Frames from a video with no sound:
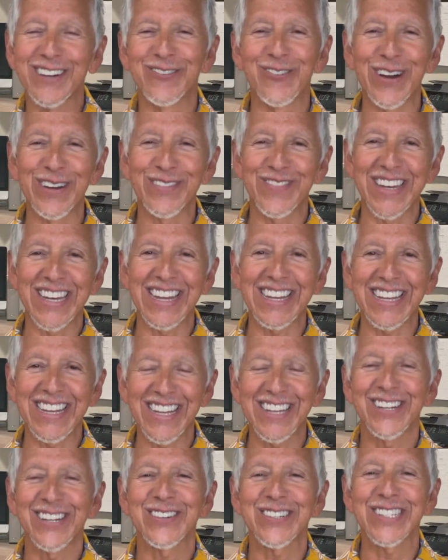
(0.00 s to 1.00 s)
1 minute
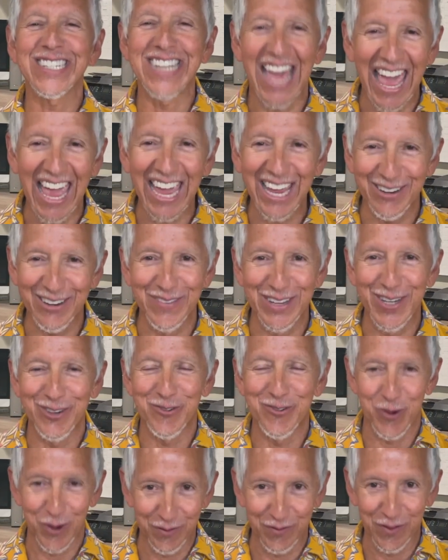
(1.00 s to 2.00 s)

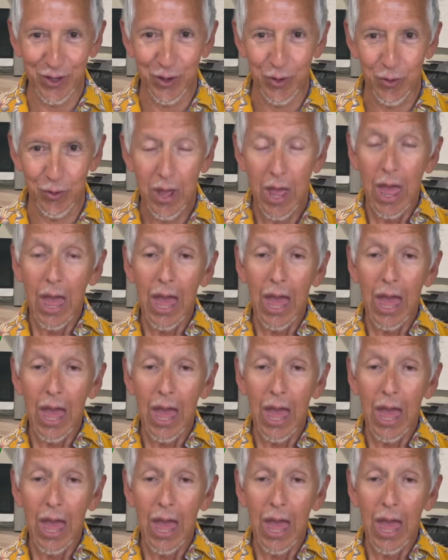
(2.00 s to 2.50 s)
entertainment review.